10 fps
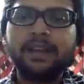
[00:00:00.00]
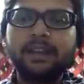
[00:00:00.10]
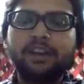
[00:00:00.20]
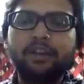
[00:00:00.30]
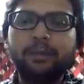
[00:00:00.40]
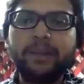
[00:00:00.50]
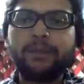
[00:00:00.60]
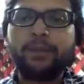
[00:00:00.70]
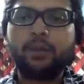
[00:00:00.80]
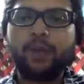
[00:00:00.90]

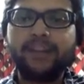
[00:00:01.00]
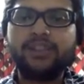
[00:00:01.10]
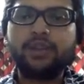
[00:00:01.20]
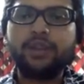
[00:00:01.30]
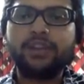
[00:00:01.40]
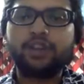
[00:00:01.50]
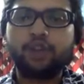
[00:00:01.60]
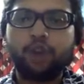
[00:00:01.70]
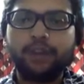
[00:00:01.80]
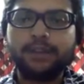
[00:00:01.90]
government provides you an
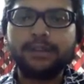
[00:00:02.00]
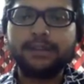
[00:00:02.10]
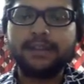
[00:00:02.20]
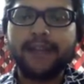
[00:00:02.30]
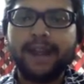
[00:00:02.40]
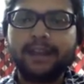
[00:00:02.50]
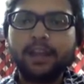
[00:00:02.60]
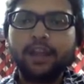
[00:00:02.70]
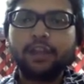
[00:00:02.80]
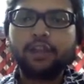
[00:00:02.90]
assurance that
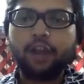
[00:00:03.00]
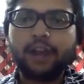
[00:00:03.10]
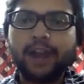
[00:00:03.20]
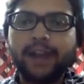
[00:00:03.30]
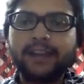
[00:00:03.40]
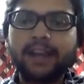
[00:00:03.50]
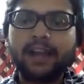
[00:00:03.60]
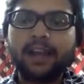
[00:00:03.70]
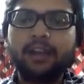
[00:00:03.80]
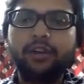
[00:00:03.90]
your
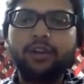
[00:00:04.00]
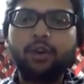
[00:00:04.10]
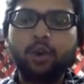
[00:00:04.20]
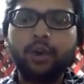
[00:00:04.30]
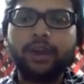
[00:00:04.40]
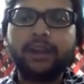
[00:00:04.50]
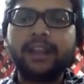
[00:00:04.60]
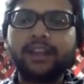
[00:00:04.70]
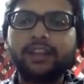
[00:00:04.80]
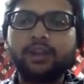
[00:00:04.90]
idea no one
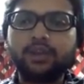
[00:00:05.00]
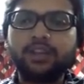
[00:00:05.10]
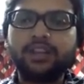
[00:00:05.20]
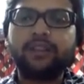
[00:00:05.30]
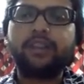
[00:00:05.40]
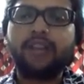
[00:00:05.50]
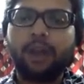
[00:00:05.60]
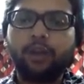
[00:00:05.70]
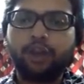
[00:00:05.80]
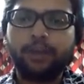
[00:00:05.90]
can use it
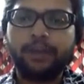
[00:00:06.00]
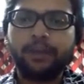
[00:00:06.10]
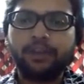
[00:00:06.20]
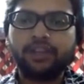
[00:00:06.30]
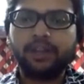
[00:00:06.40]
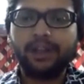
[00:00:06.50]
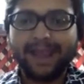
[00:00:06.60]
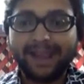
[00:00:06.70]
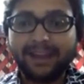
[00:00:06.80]
without your permission, and